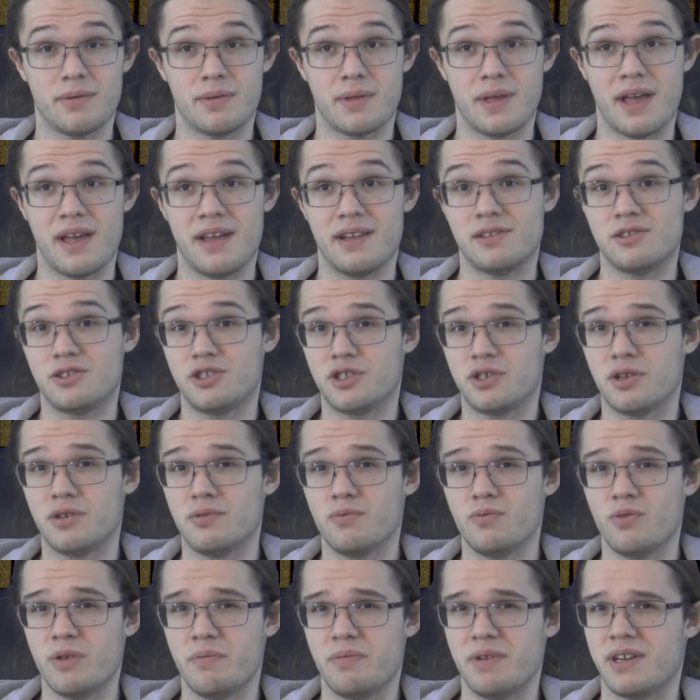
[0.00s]
then
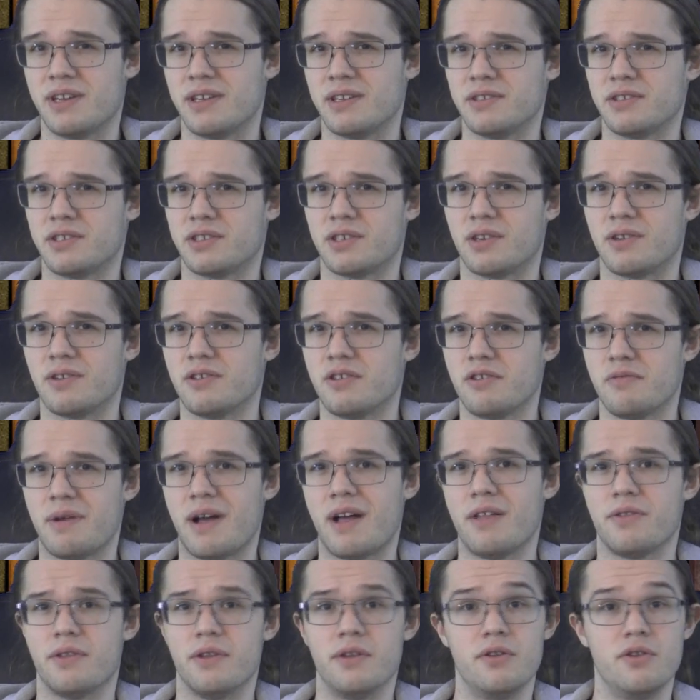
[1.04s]
shouldn't we be concerned
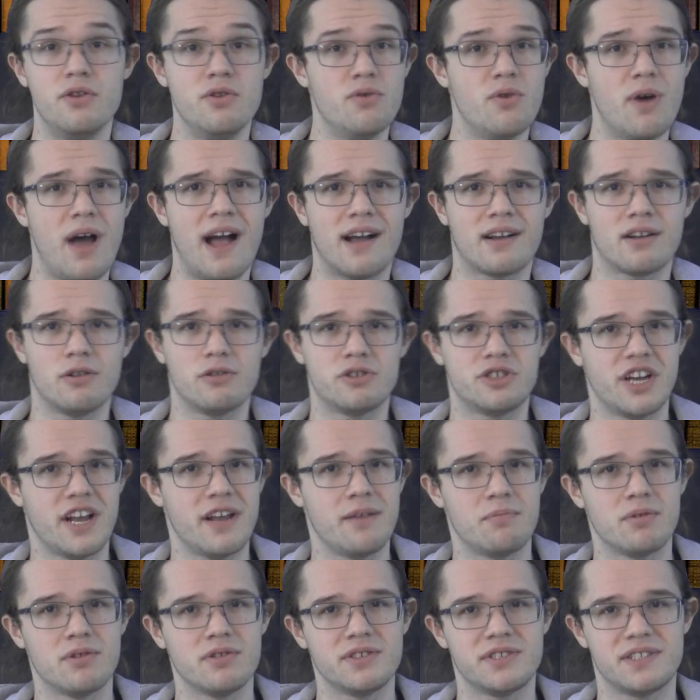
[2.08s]
about the new echo
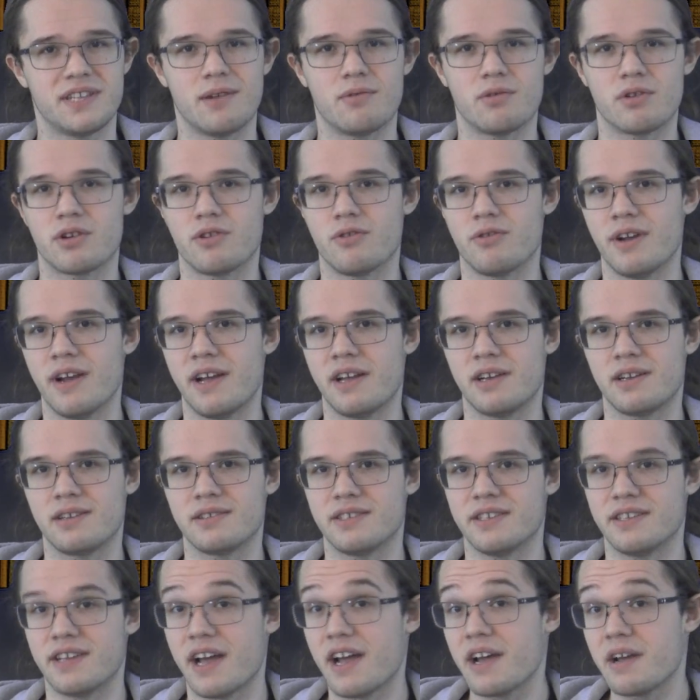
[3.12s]
chambers that we're creating
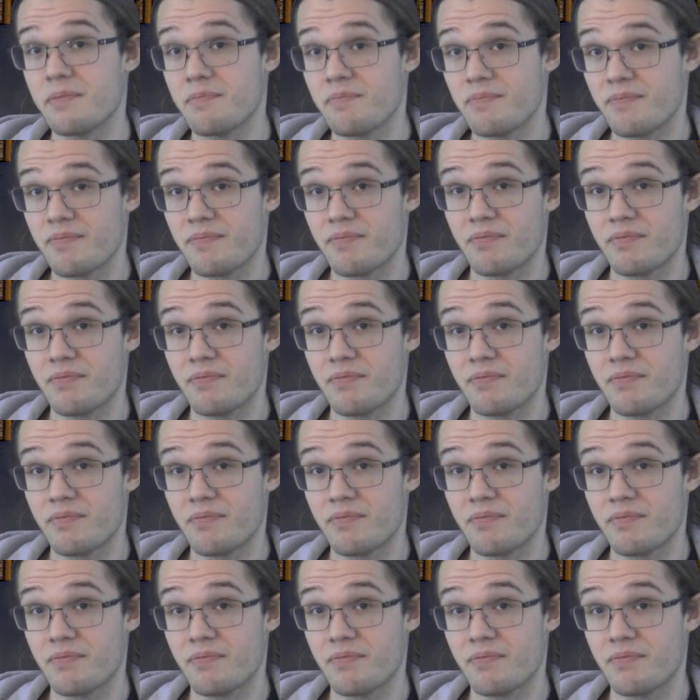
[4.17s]
today?